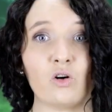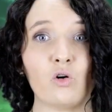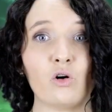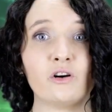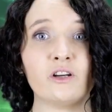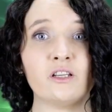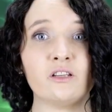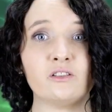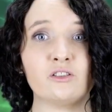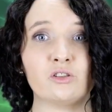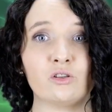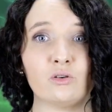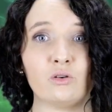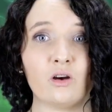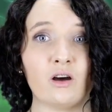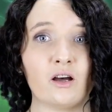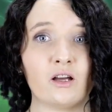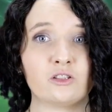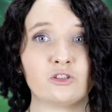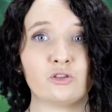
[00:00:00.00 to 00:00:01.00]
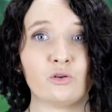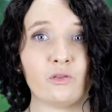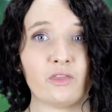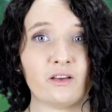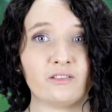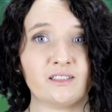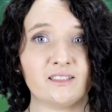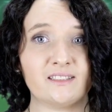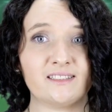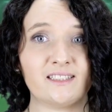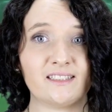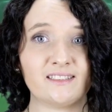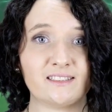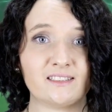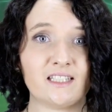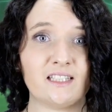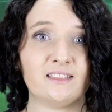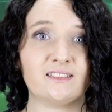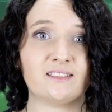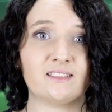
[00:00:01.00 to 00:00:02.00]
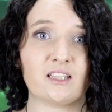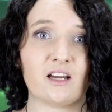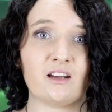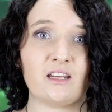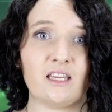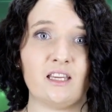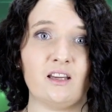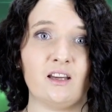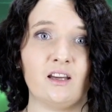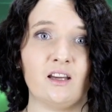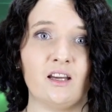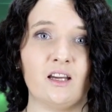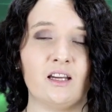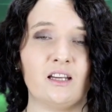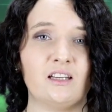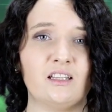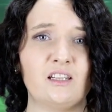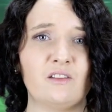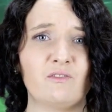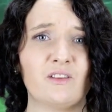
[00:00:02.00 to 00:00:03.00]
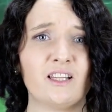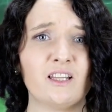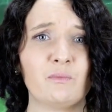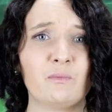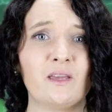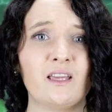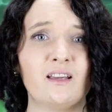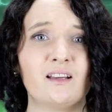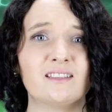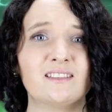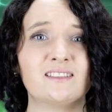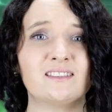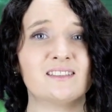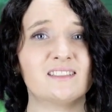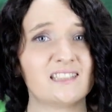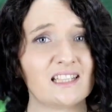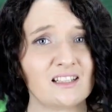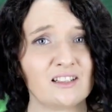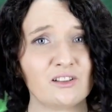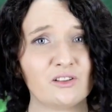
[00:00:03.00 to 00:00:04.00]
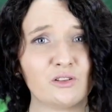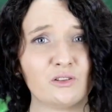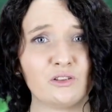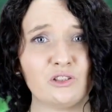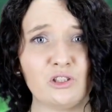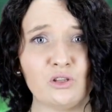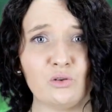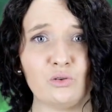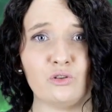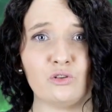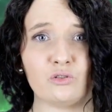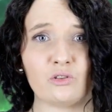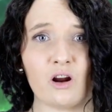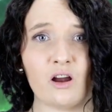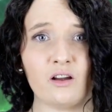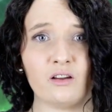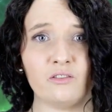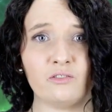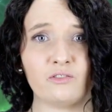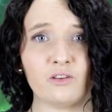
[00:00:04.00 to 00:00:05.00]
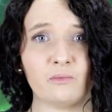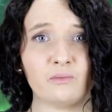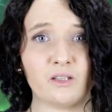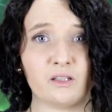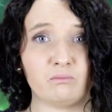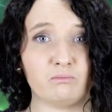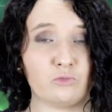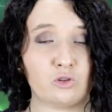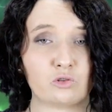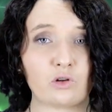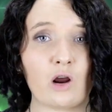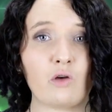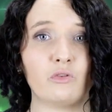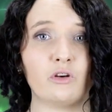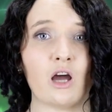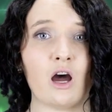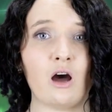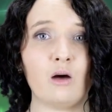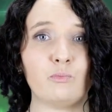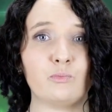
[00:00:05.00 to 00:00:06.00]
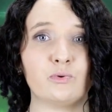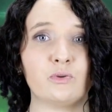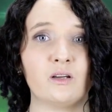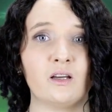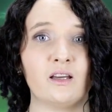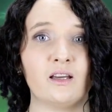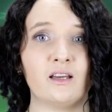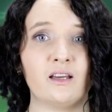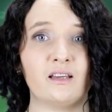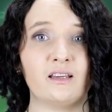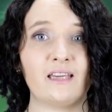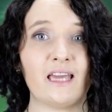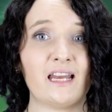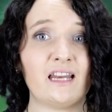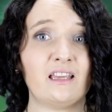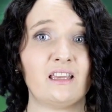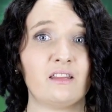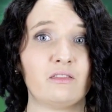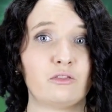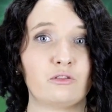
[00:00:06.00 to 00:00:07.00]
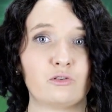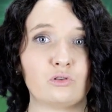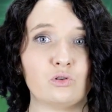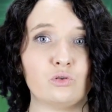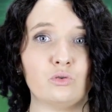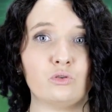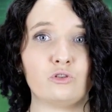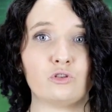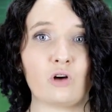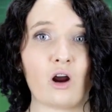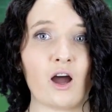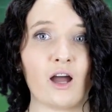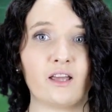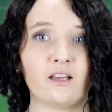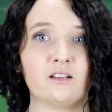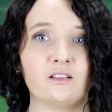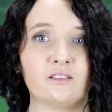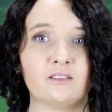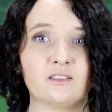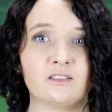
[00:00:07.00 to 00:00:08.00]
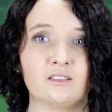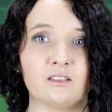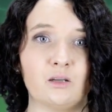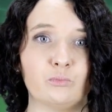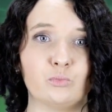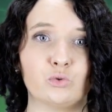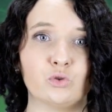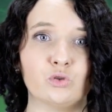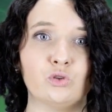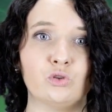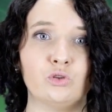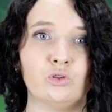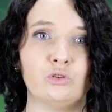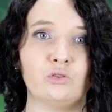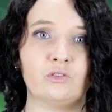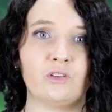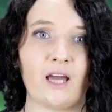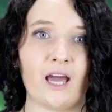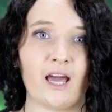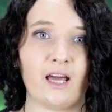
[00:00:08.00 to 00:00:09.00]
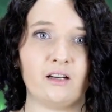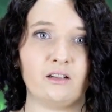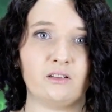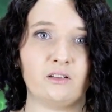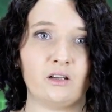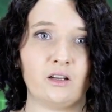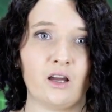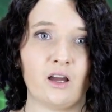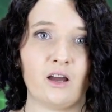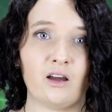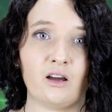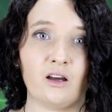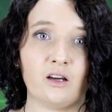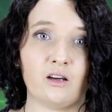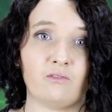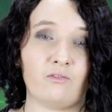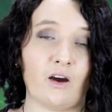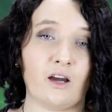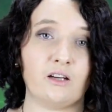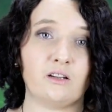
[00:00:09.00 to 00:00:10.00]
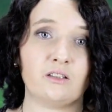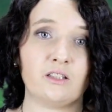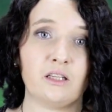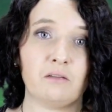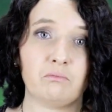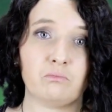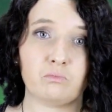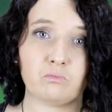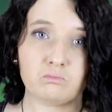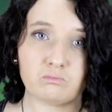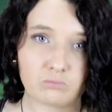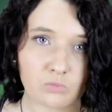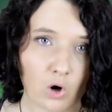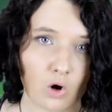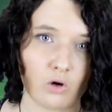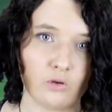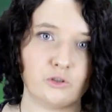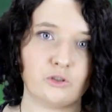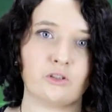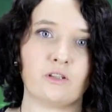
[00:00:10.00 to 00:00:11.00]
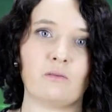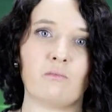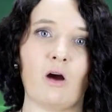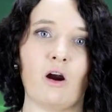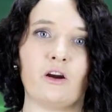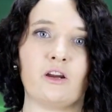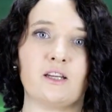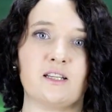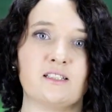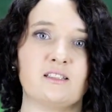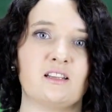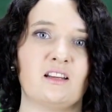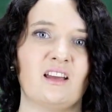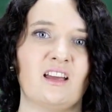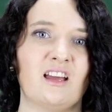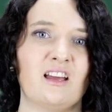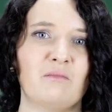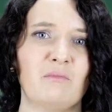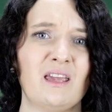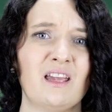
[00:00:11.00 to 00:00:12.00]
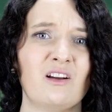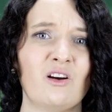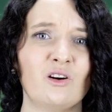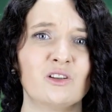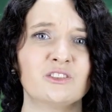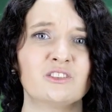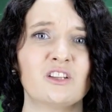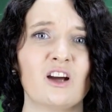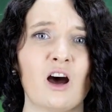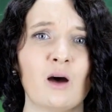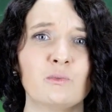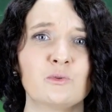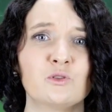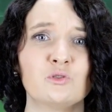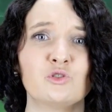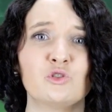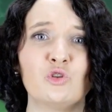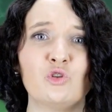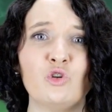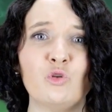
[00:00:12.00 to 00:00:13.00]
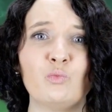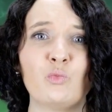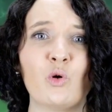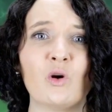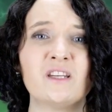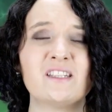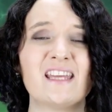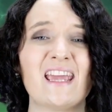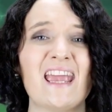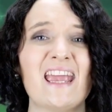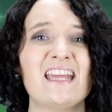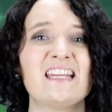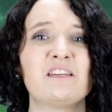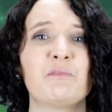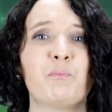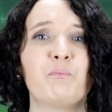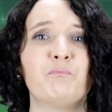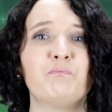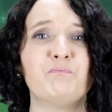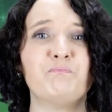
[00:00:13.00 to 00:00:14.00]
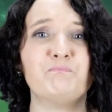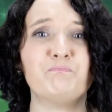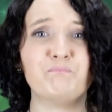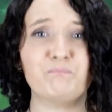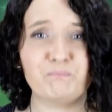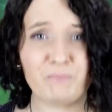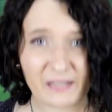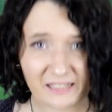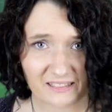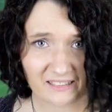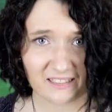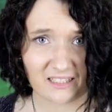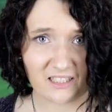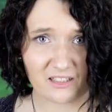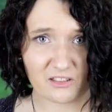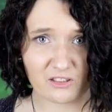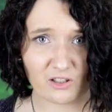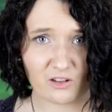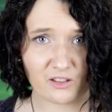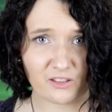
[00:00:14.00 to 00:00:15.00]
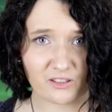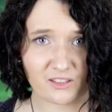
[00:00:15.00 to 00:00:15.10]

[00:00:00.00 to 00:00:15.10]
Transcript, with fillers: According to a 2016 study, developing a single new drug from the ground up getting it through trials, approved, and finally onto the market may cost up to $2.8 billion.